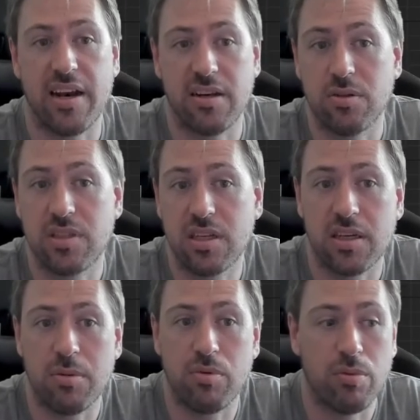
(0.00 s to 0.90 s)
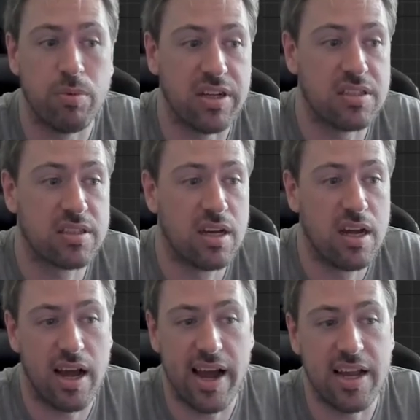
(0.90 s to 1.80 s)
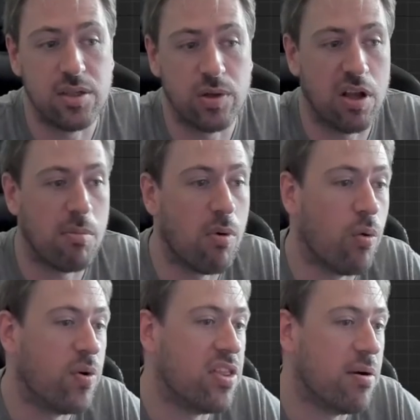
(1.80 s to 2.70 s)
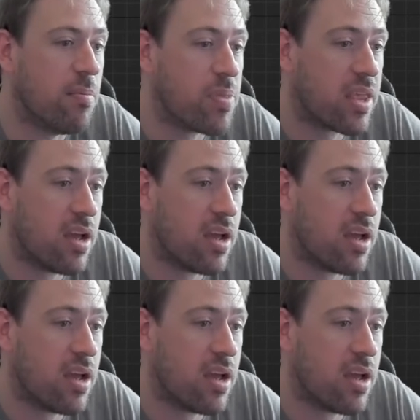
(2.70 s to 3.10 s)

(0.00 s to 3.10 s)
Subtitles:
editor utility blueprints and do a lot more with them.